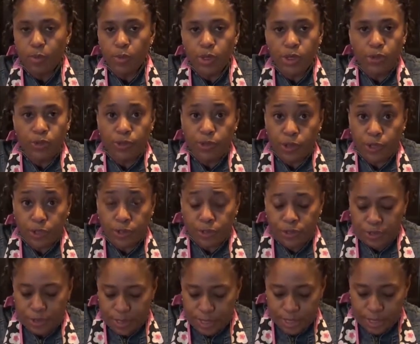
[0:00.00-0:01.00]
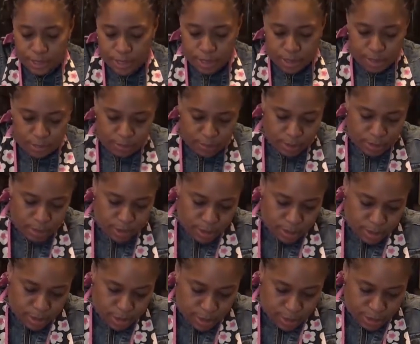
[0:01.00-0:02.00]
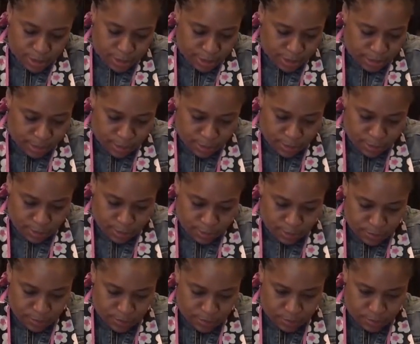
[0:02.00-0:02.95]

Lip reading: we use the juicer next to it. Alright, so